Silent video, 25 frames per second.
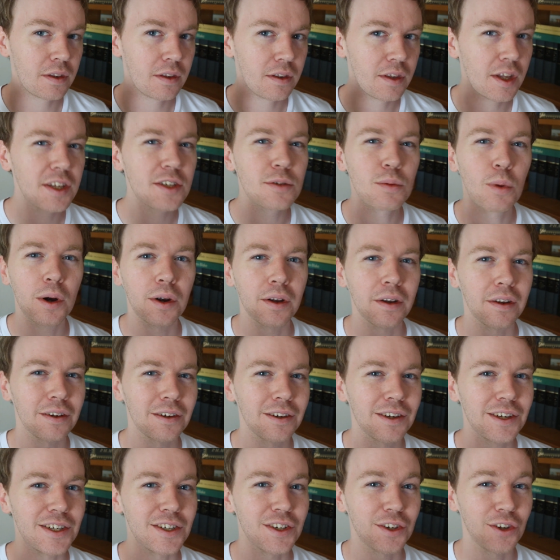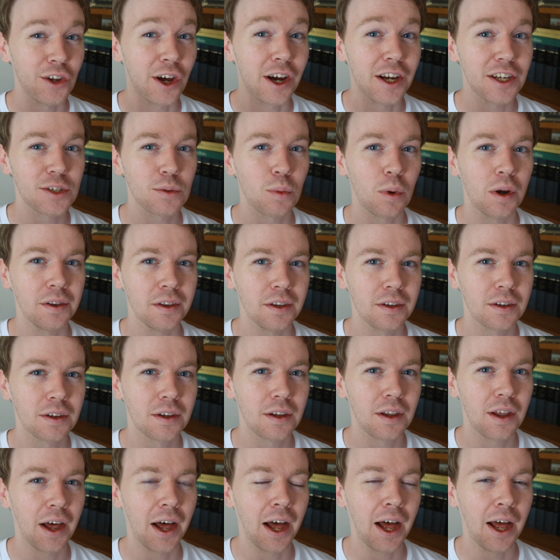This one is a nice one,
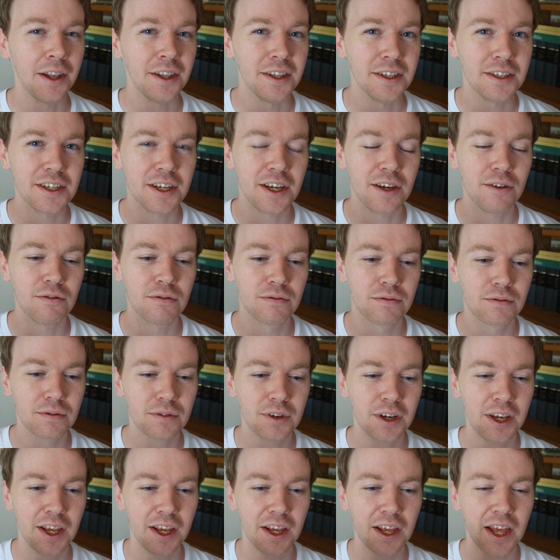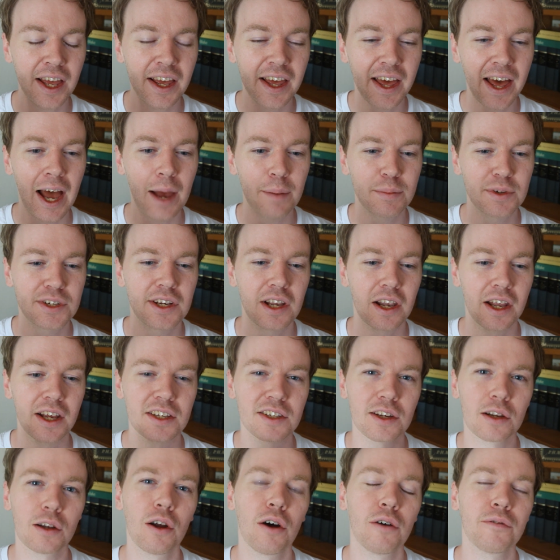and it
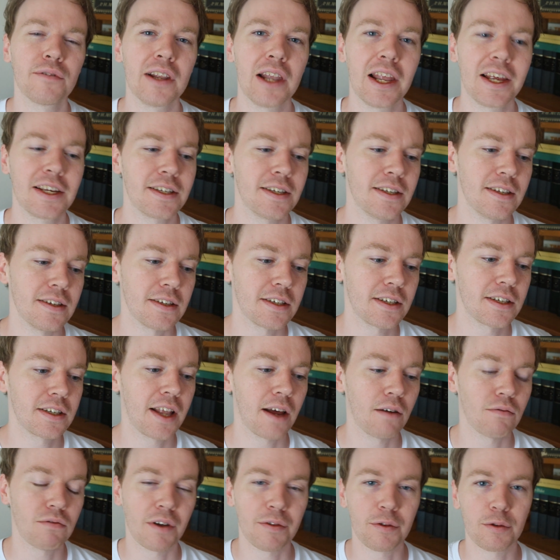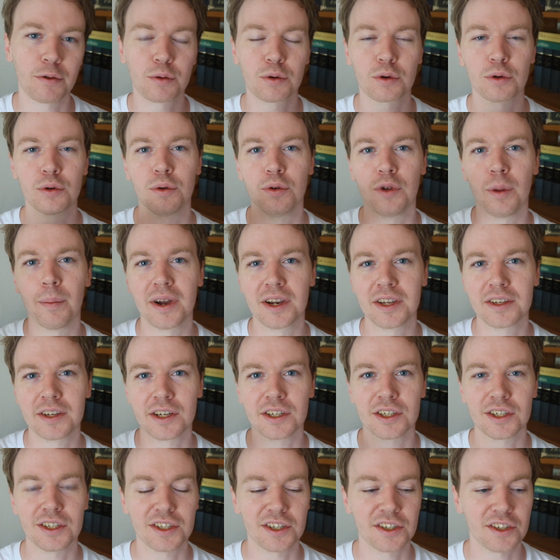encapsulates a lot of the lessons that run through the
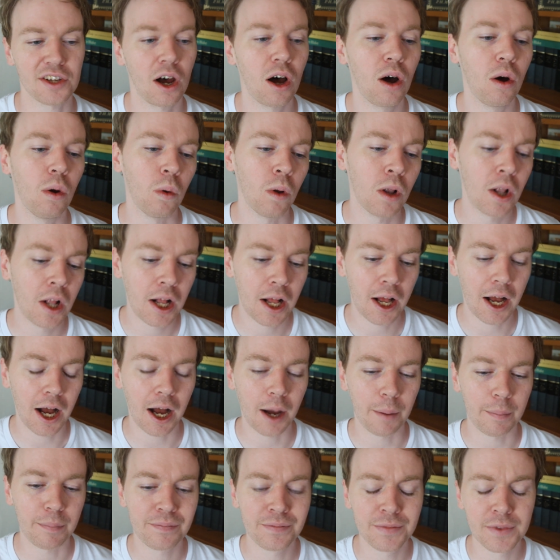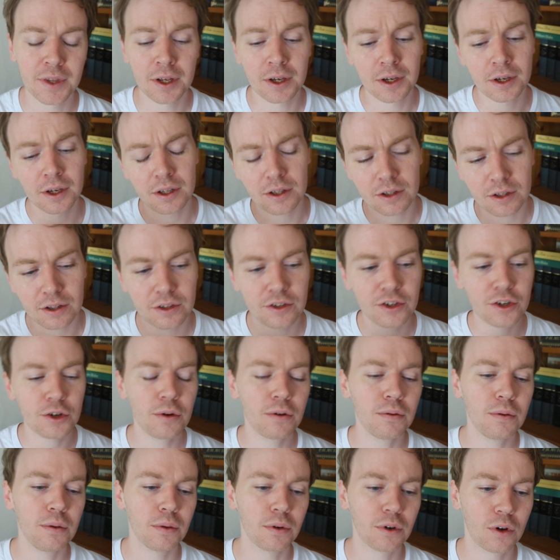meditations as a whole.
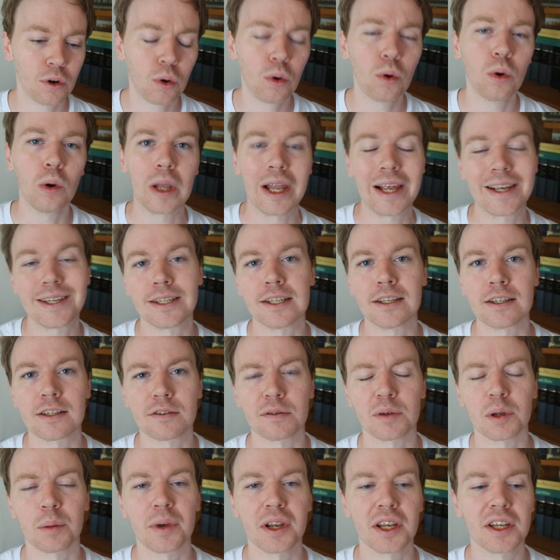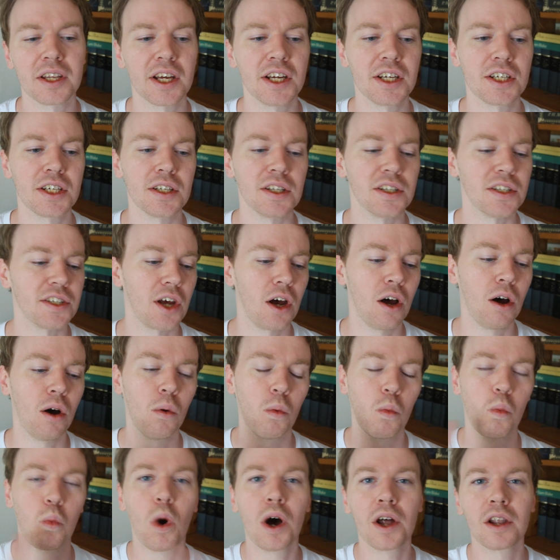Two core lessons from the meditations are:
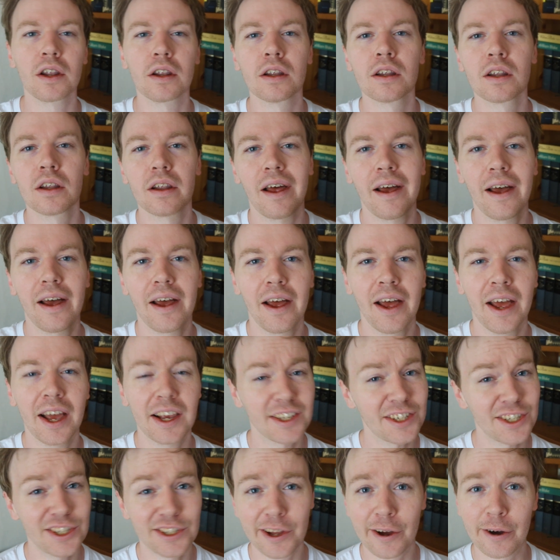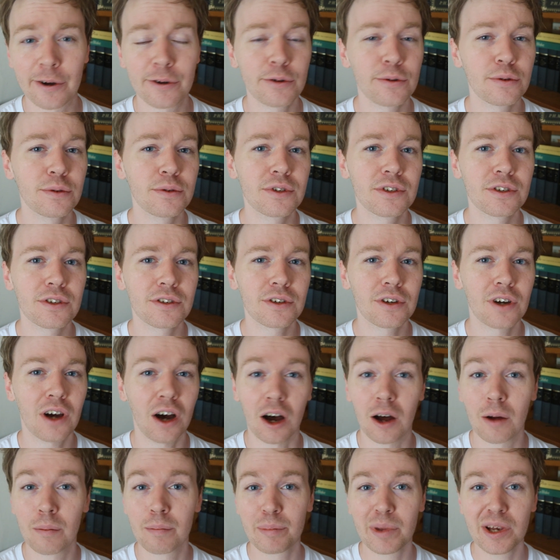one, externals
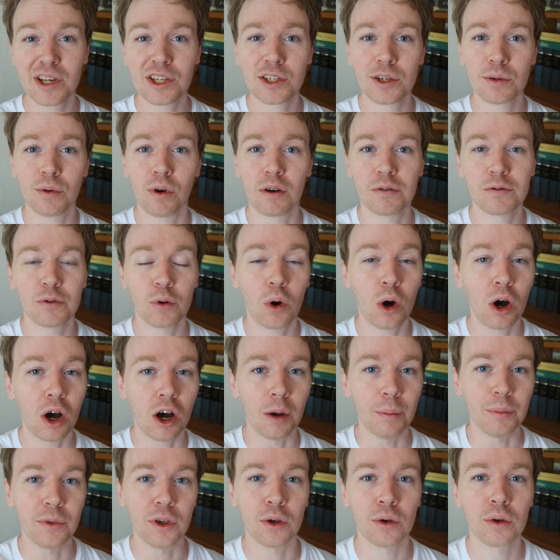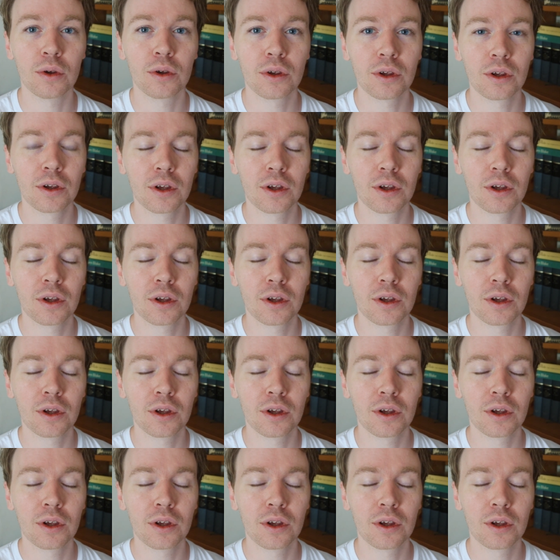can't piss you off or harm you,